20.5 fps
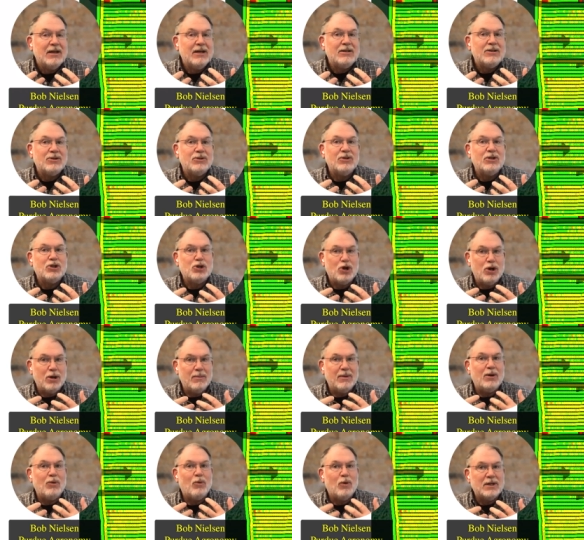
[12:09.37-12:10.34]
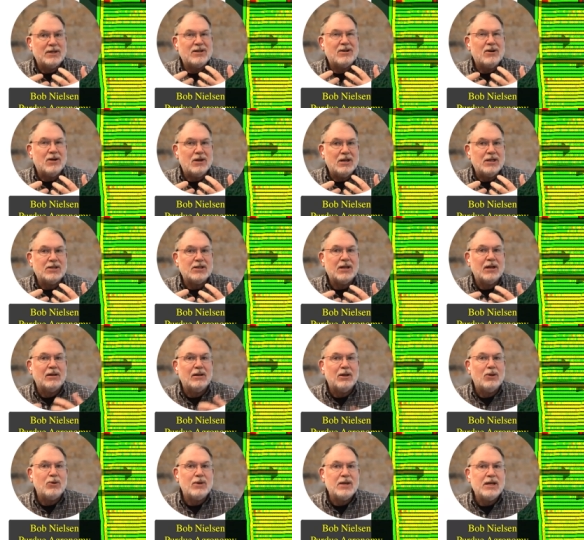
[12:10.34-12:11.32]
to determine what's causing
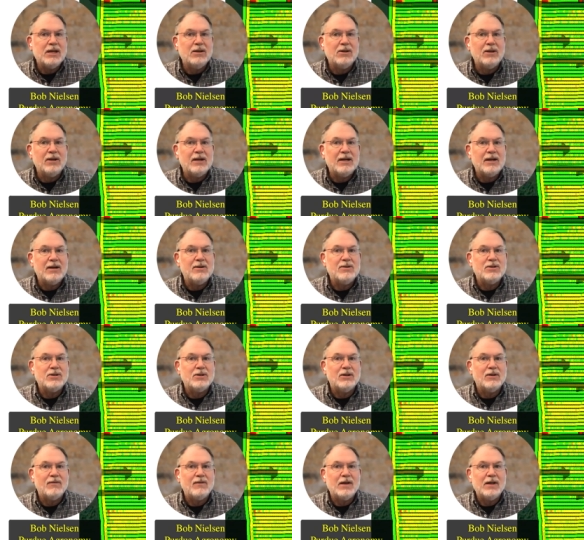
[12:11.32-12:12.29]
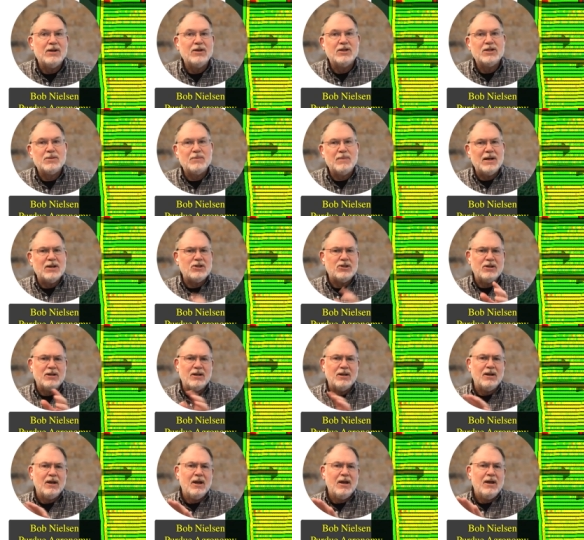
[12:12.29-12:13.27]
low yield in areas of the field,
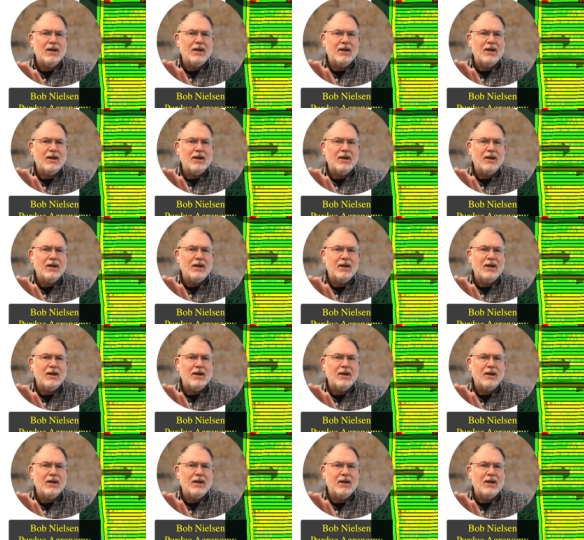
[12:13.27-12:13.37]
especially